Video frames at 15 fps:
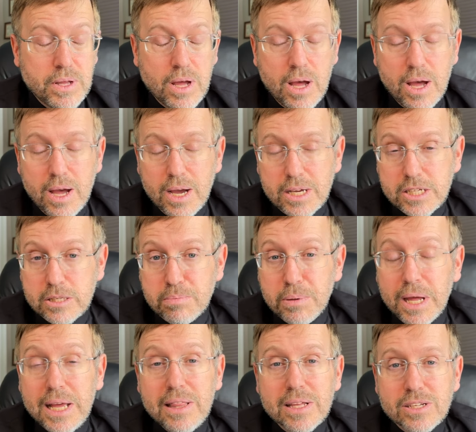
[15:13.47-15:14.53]

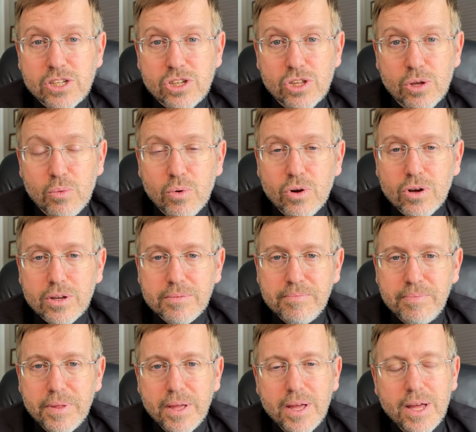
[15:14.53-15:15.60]
explain this to the world.
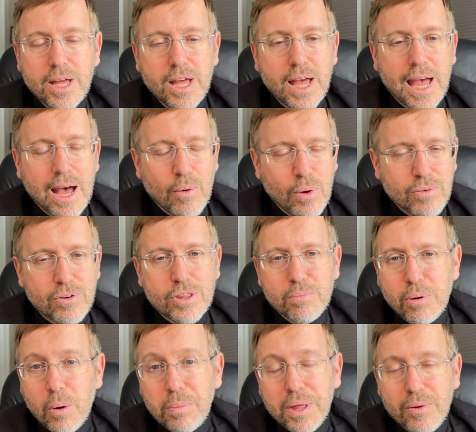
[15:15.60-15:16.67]
However, the
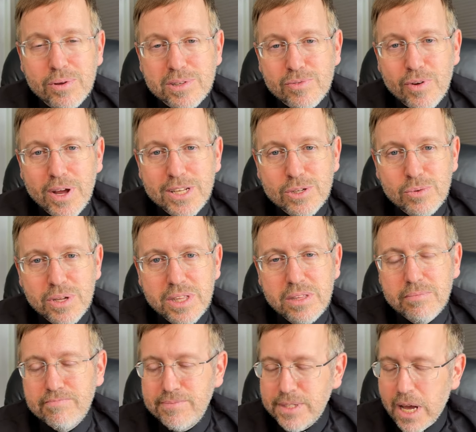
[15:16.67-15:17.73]
pope that he was friends
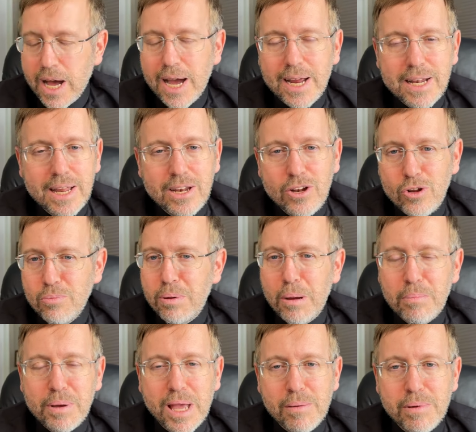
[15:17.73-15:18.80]
with died, and a new
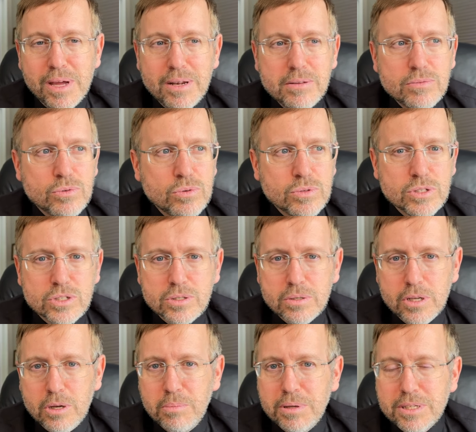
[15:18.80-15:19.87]
pope came in who was a
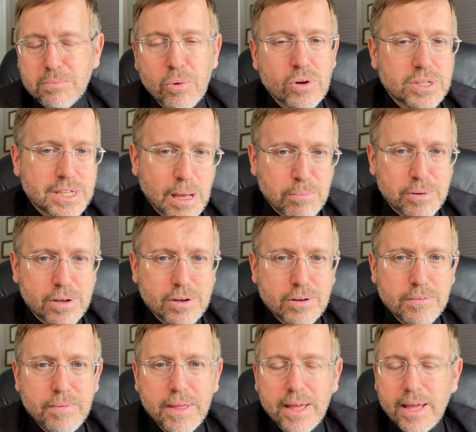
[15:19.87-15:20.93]
little bit more
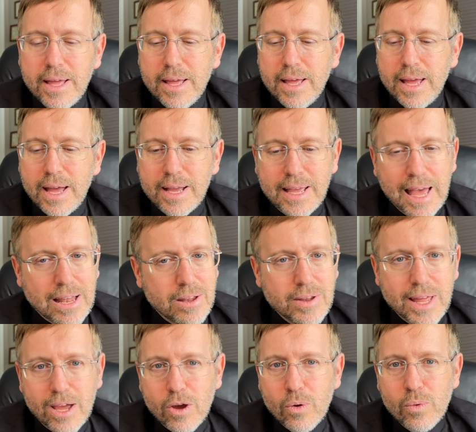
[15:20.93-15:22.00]
skeptical.
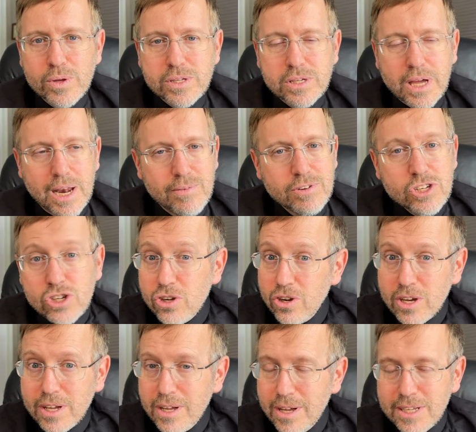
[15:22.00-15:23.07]
Galileo was kind of a
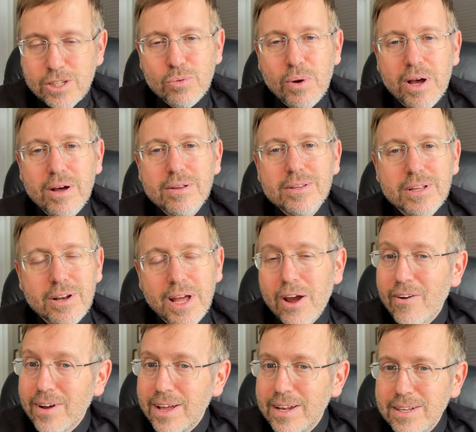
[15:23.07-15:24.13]
jerk as well, a little
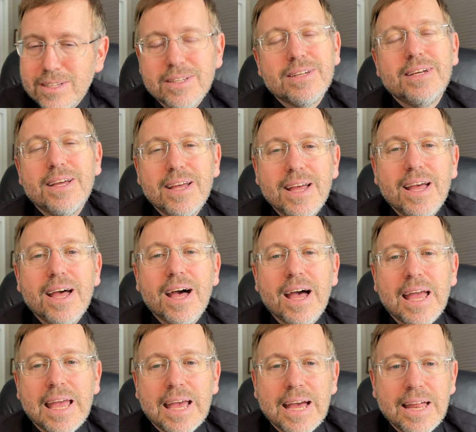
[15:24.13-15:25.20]
arrogant.
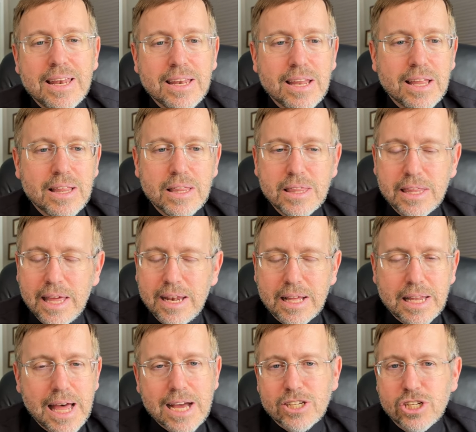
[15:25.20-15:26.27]
And then
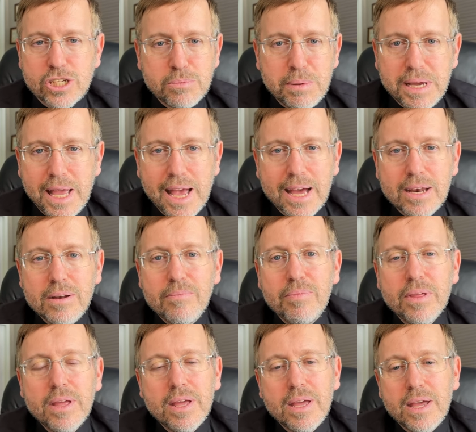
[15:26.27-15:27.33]
clashes began,
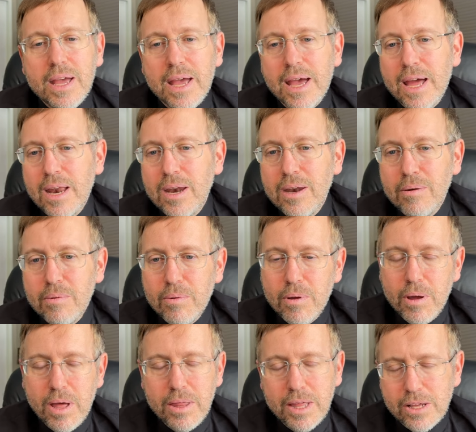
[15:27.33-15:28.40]
and
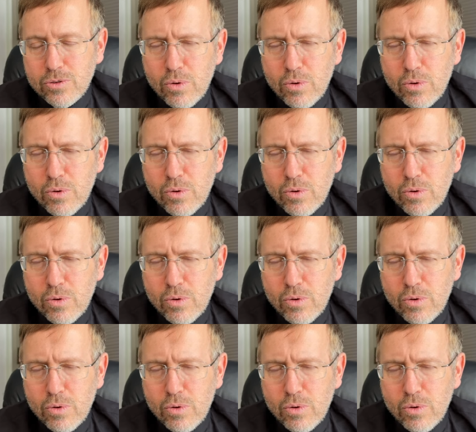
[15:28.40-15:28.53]
I think it was